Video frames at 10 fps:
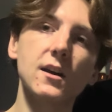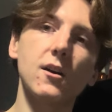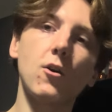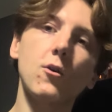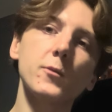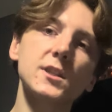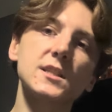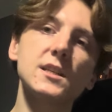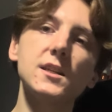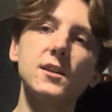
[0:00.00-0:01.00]
all with a
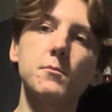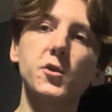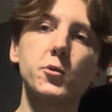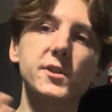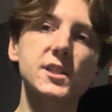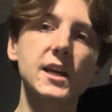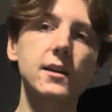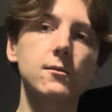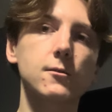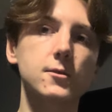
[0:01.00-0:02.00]
team who is
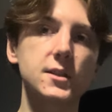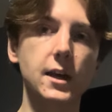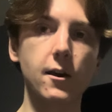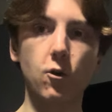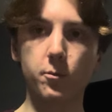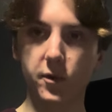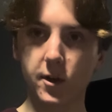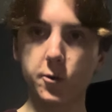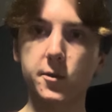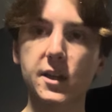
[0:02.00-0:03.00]
tailored to help
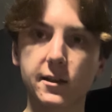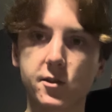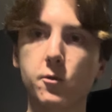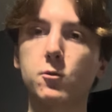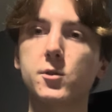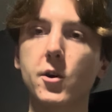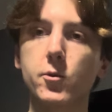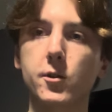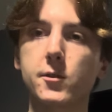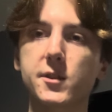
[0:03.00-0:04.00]
those external
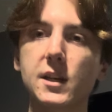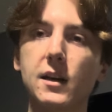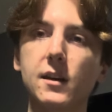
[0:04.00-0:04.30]
donors